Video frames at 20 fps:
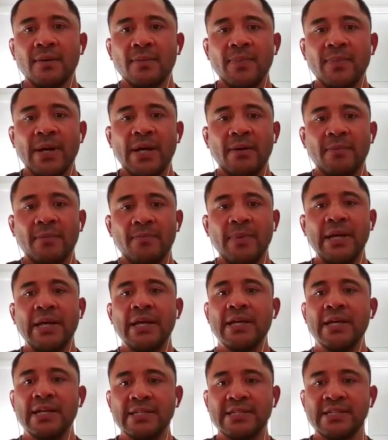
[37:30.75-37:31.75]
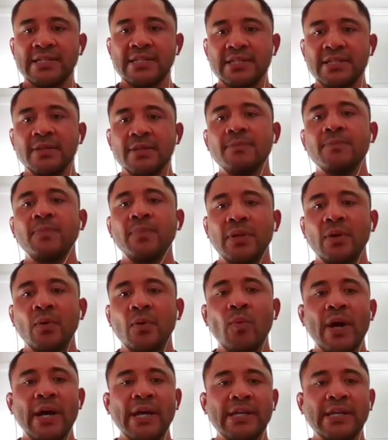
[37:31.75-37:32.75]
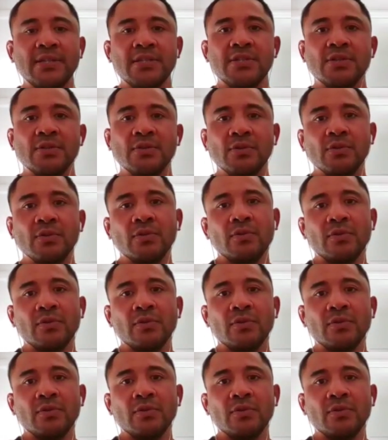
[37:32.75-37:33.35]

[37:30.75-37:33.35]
but a simpler way to